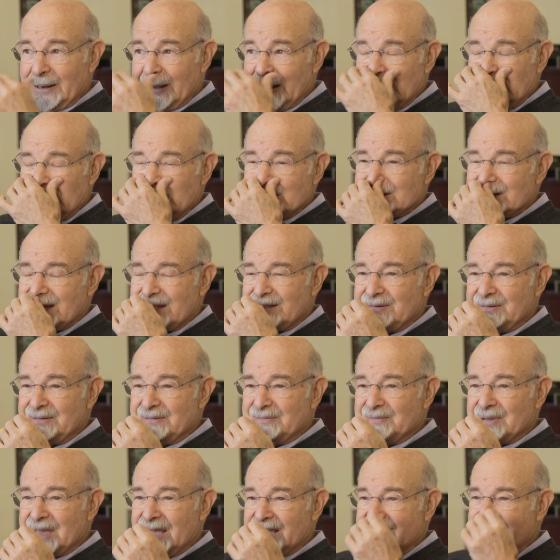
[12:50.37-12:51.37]
And you say,
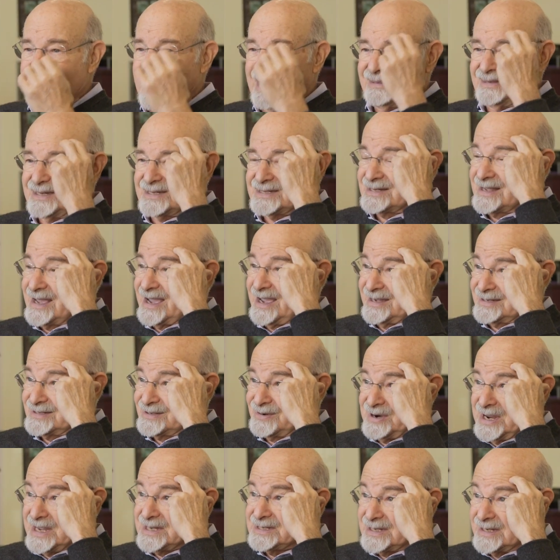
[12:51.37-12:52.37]
my God, this guy is
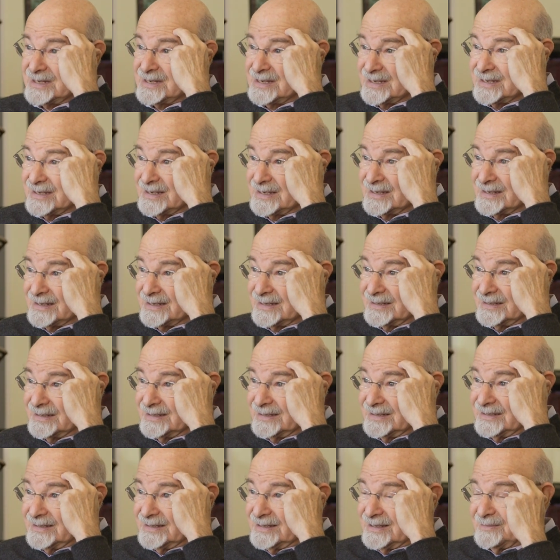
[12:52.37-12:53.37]
crazy.
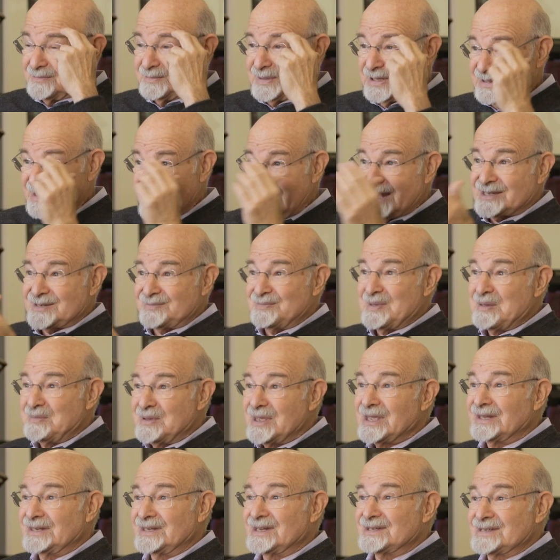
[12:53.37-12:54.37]
But that's
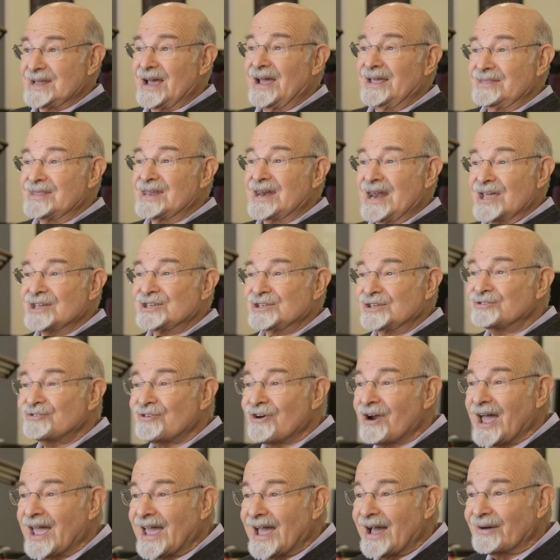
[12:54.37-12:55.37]
maybe a design that I should
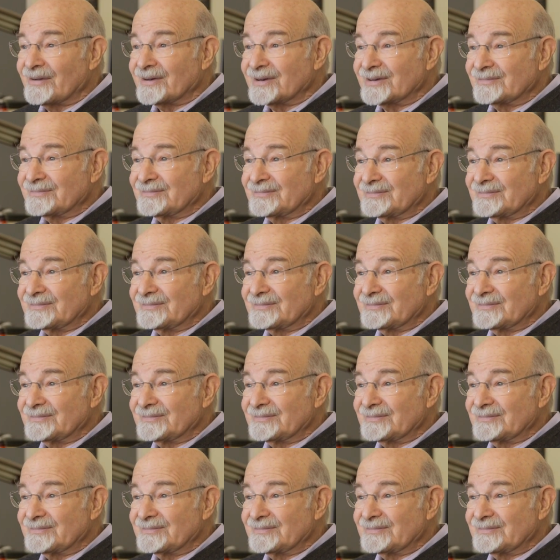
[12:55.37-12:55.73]
try out.